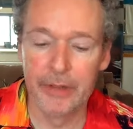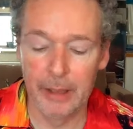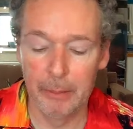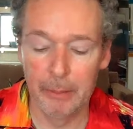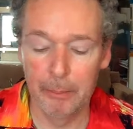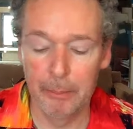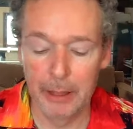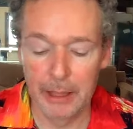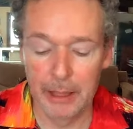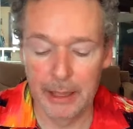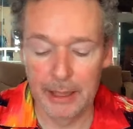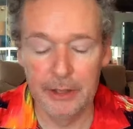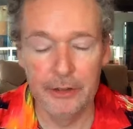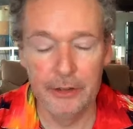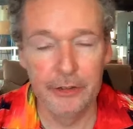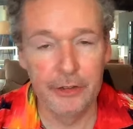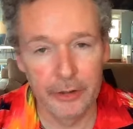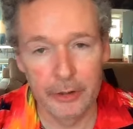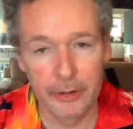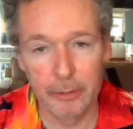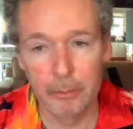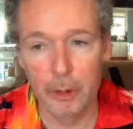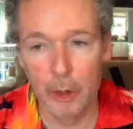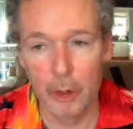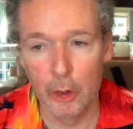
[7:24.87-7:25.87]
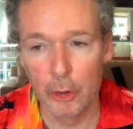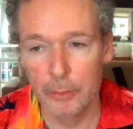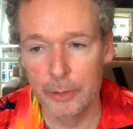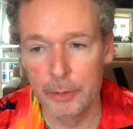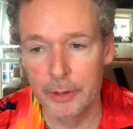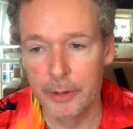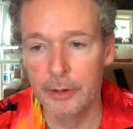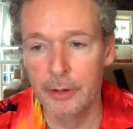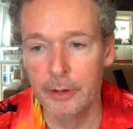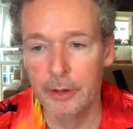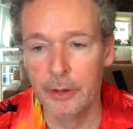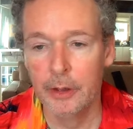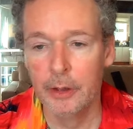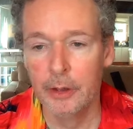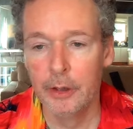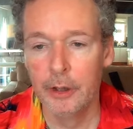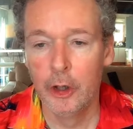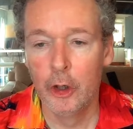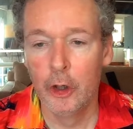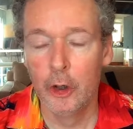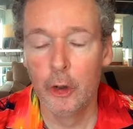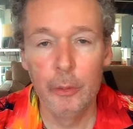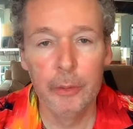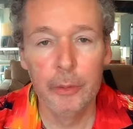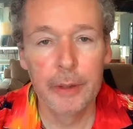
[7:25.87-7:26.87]
their place at the moment,
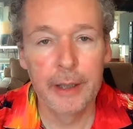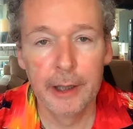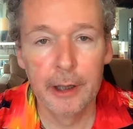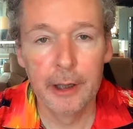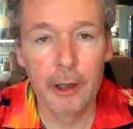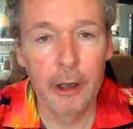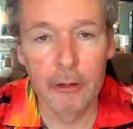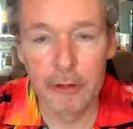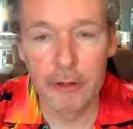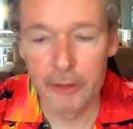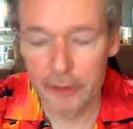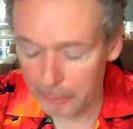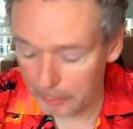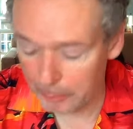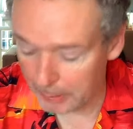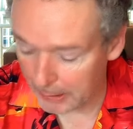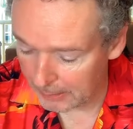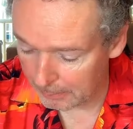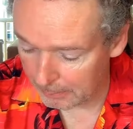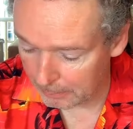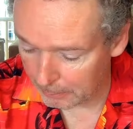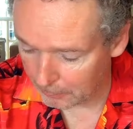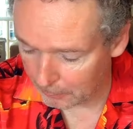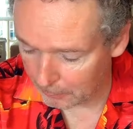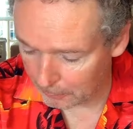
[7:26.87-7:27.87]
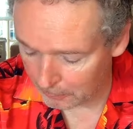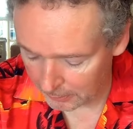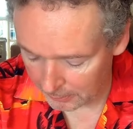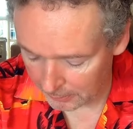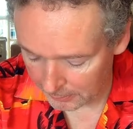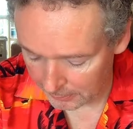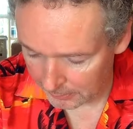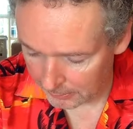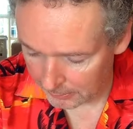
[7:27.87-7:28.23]
who they are as people.